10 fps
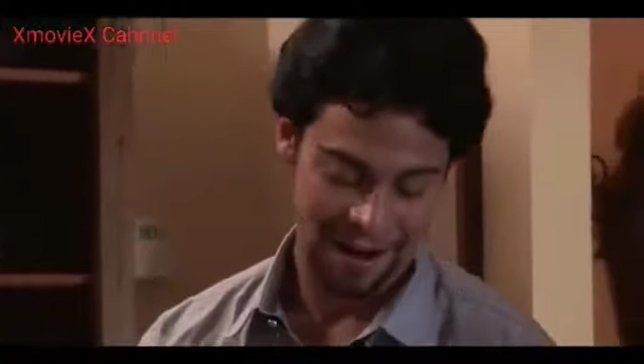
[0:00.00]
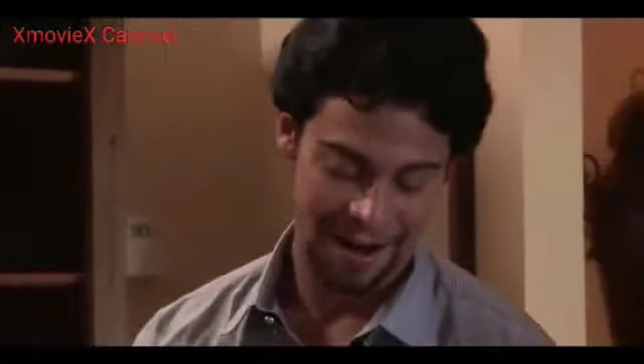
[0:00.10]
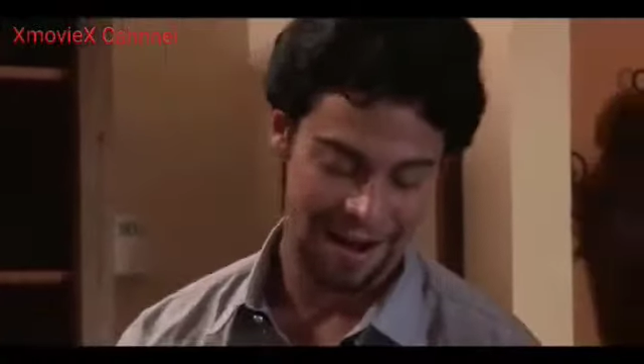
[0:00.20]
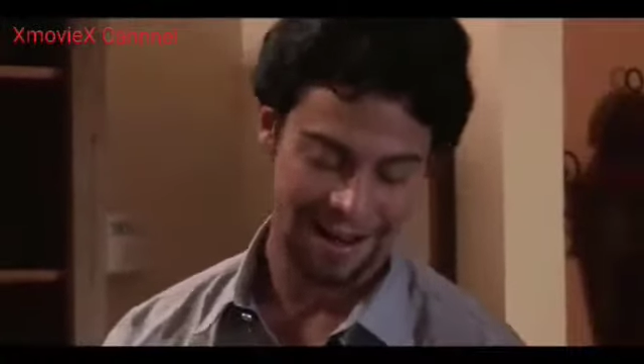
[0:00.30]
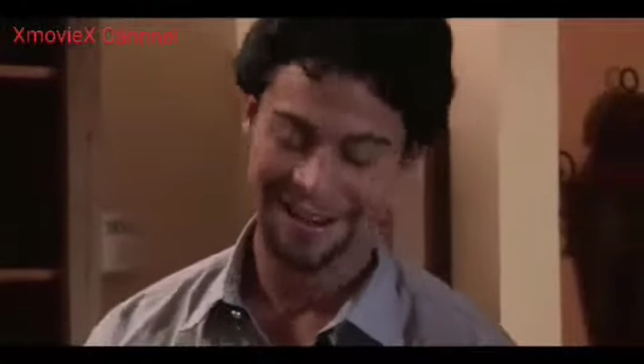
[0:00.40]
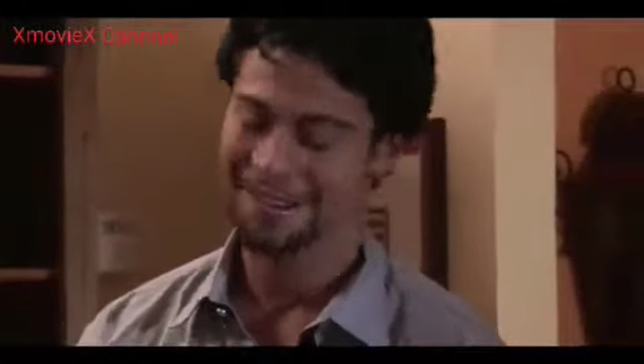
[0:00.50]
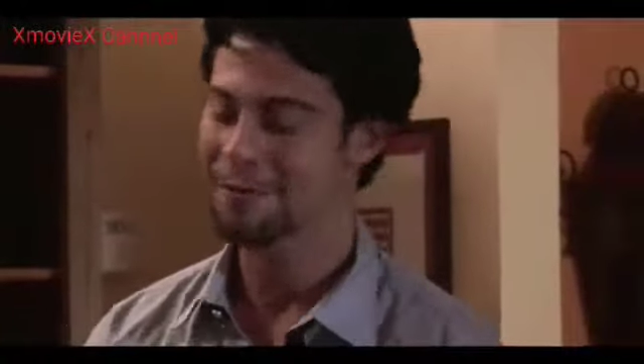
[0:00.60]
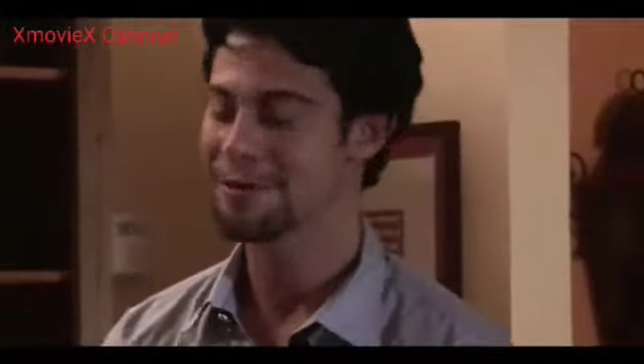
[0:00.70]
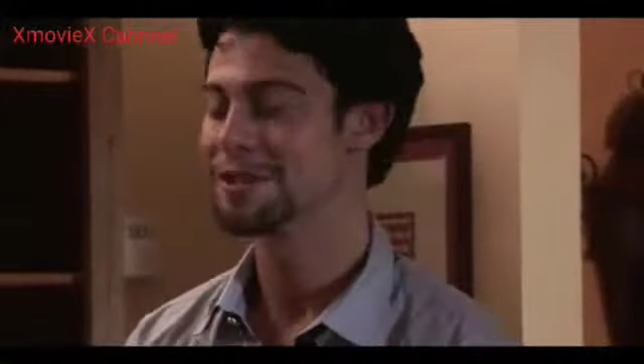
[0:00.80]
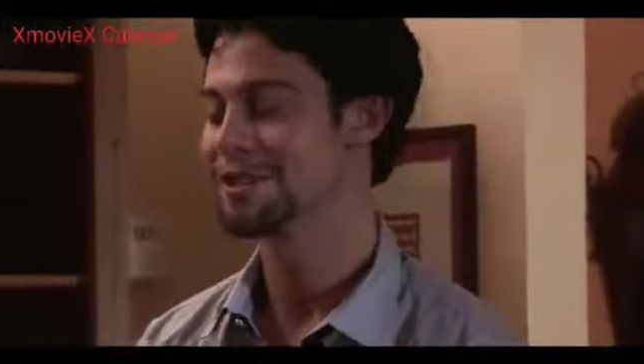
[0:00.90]
I, I got a
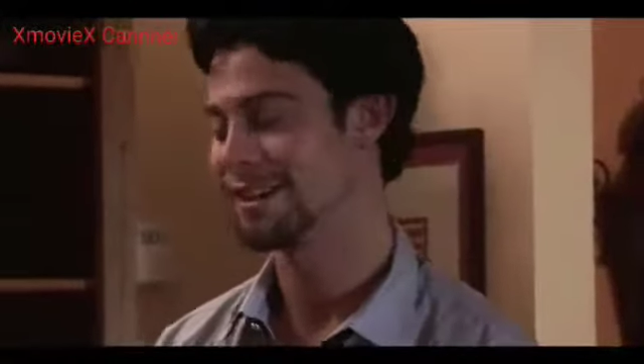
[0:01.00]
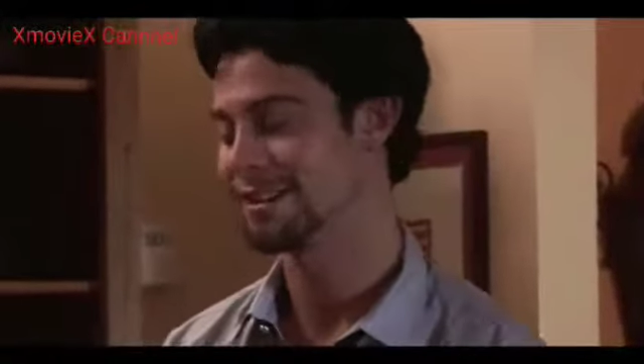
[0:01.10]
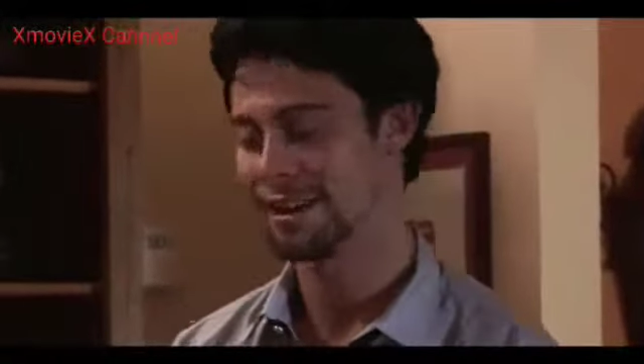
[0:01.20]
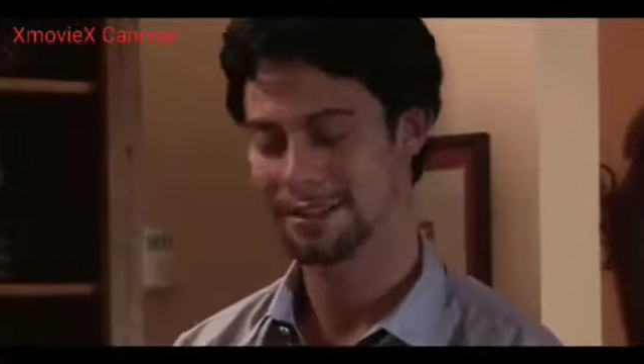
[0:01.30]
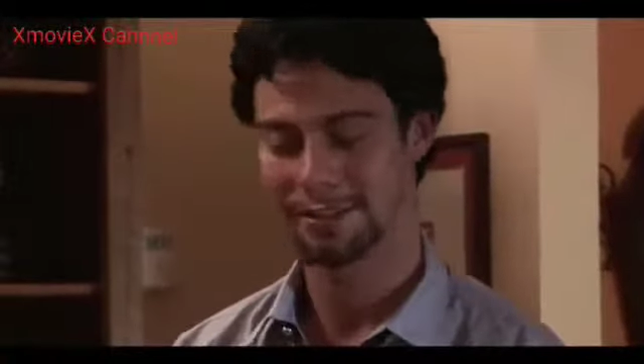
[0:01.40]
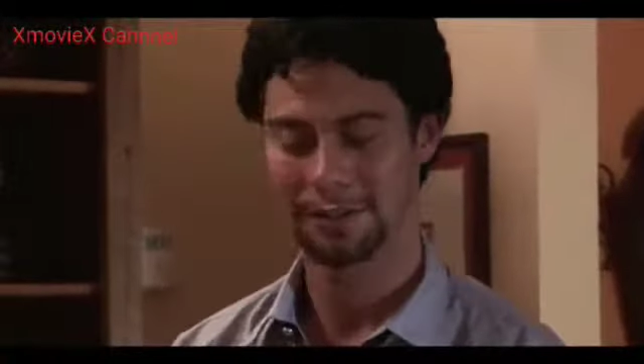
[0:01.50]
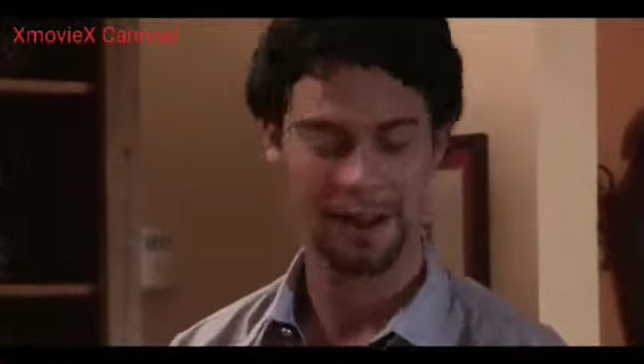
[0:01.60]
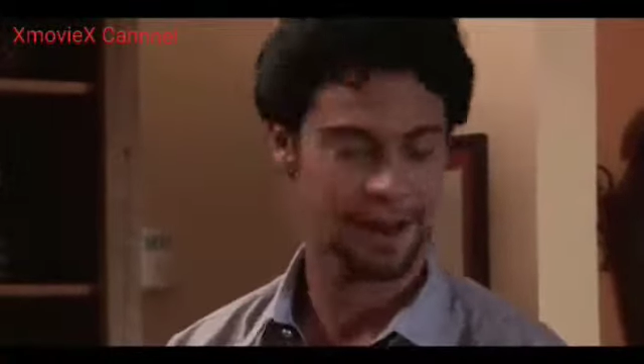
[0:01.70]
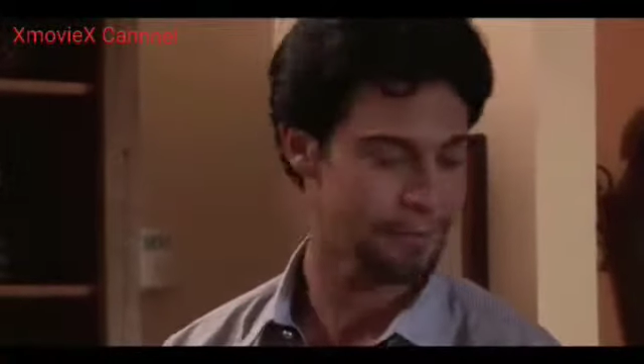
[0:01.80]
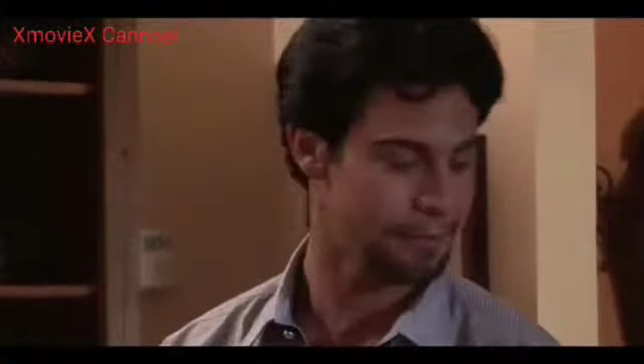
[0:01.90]
date with Giselle tonight,
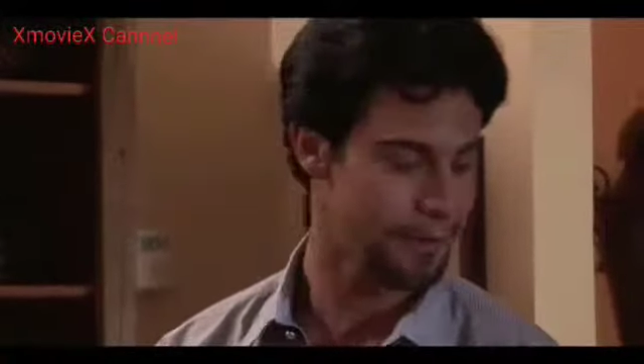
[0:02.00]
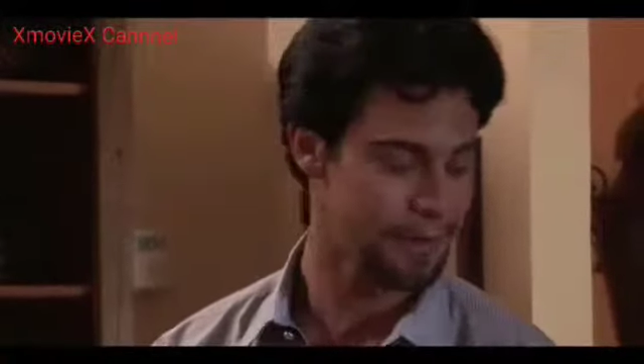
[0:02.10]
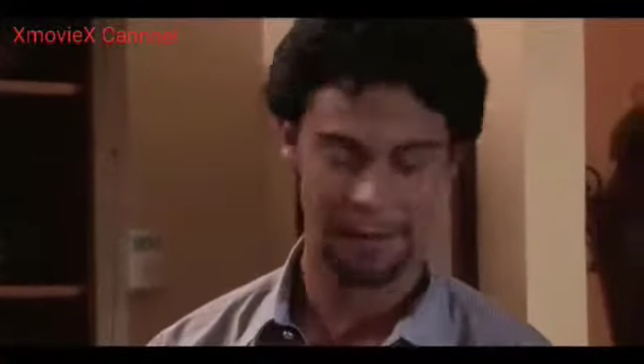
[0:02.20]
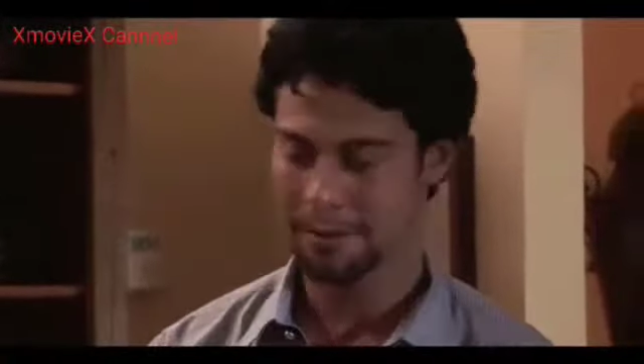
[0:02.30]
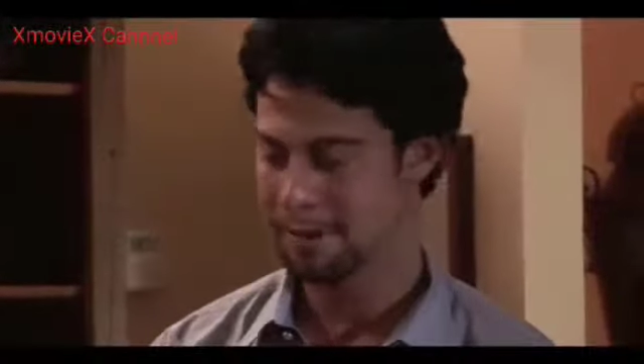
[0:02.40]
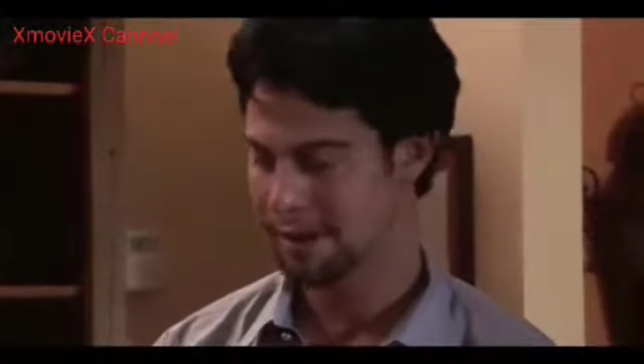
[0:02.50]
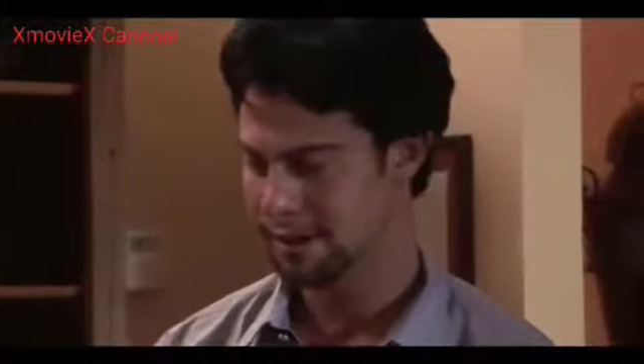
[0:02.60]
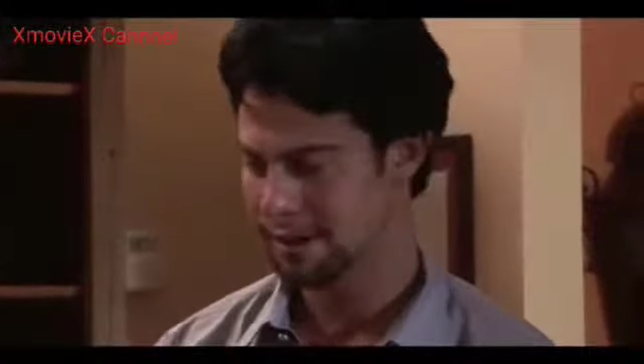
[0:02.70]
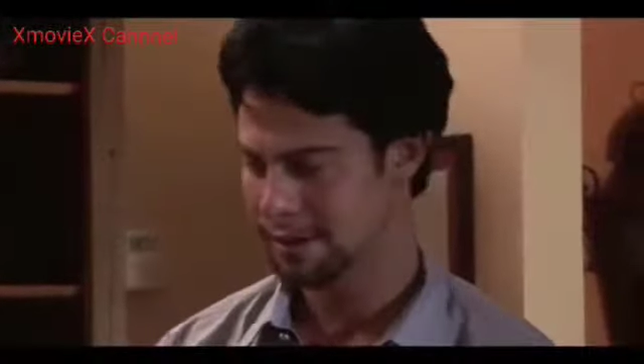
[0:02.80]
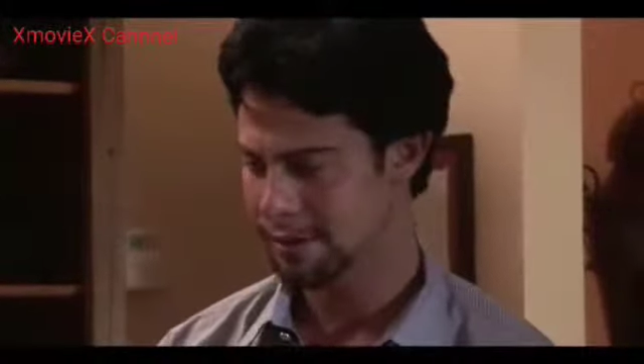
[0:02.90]
so I'm probably going to be
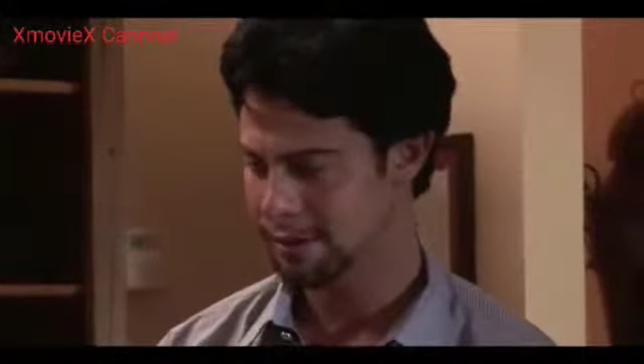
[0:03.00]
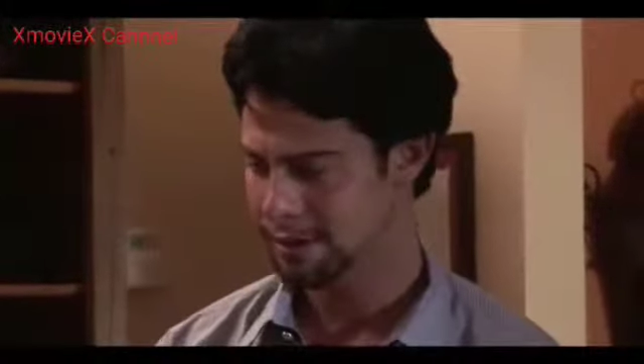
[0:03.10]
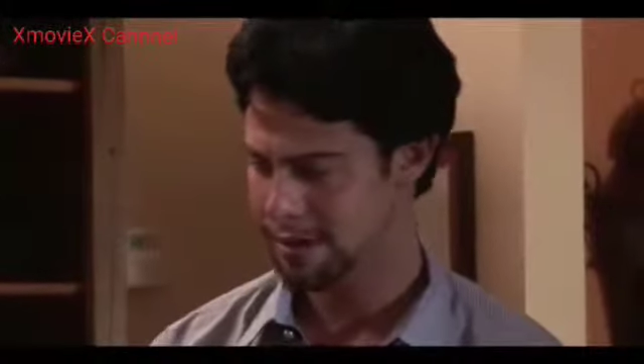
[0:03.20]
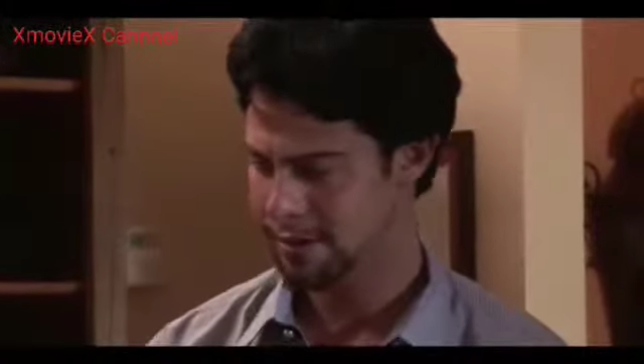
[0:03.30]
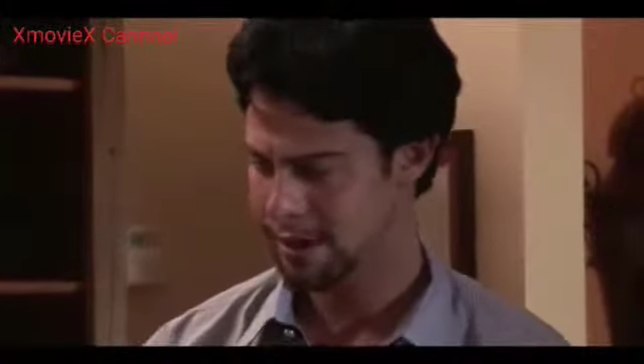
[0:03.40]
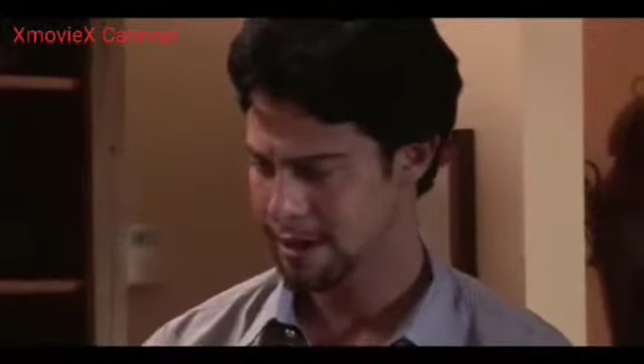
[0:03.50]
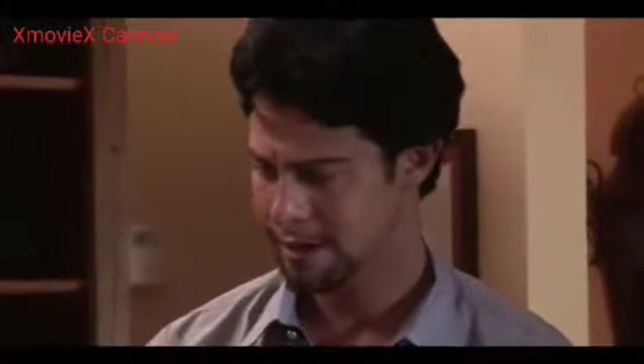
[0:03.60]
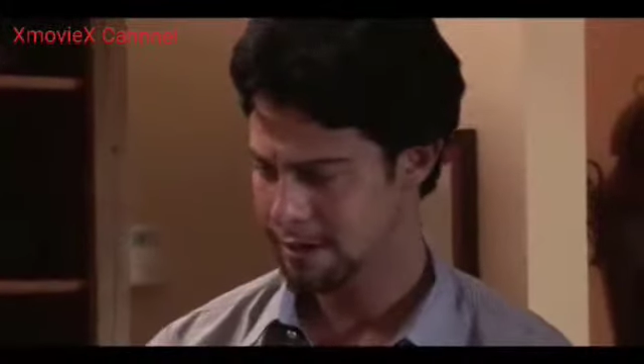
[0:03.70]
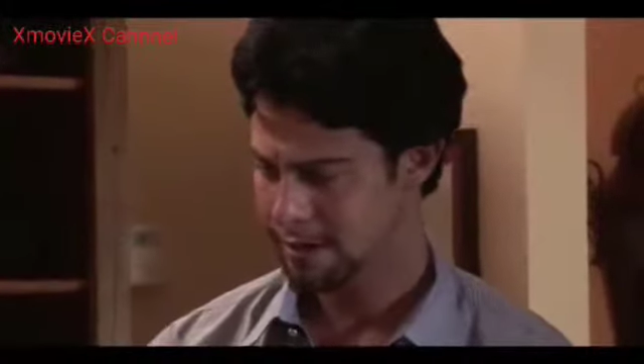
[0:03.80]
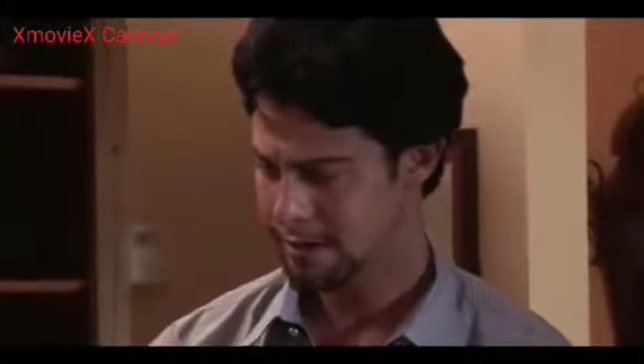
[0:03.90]
back later. Is that okay?